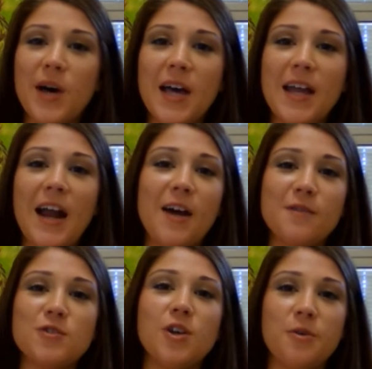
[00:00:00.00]
but
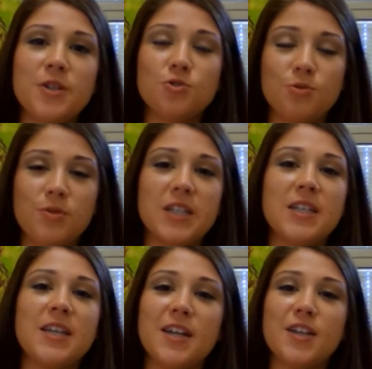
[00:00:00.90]
I've so enjoyed
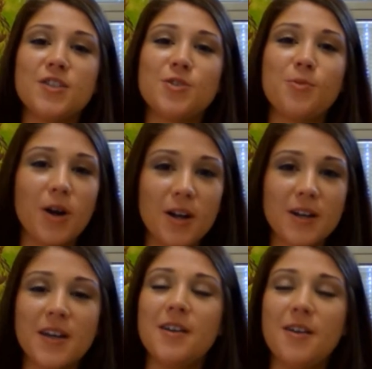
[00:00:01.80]
getting to
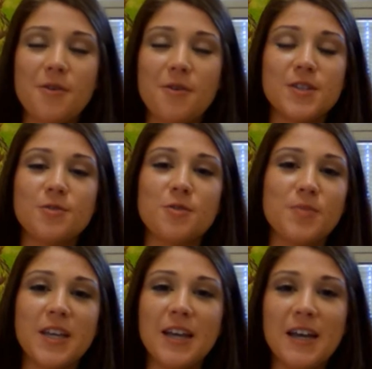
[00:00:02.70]
work and know this group
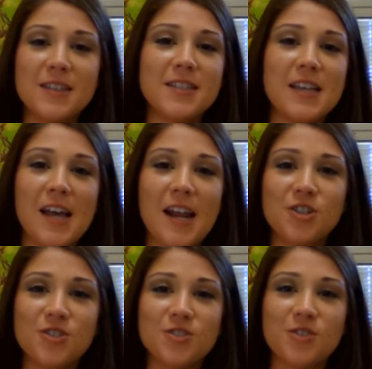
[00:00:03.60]
of kids, and I
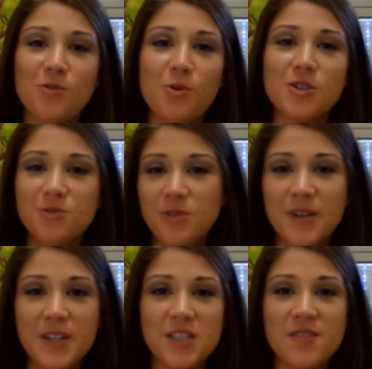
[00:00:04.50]
just look forward to our
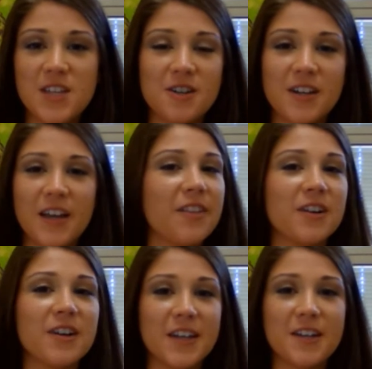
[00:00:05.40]
rest of the year
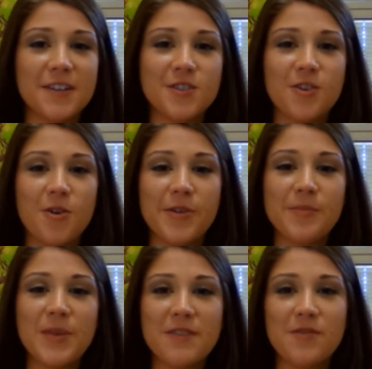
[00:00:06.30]
together and getting to know
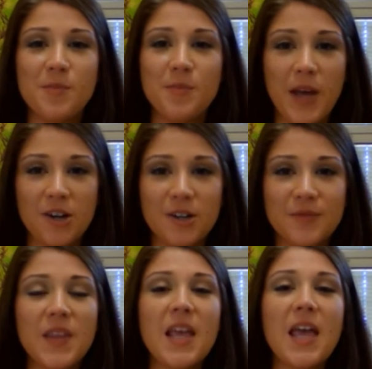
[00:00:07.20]
them even better.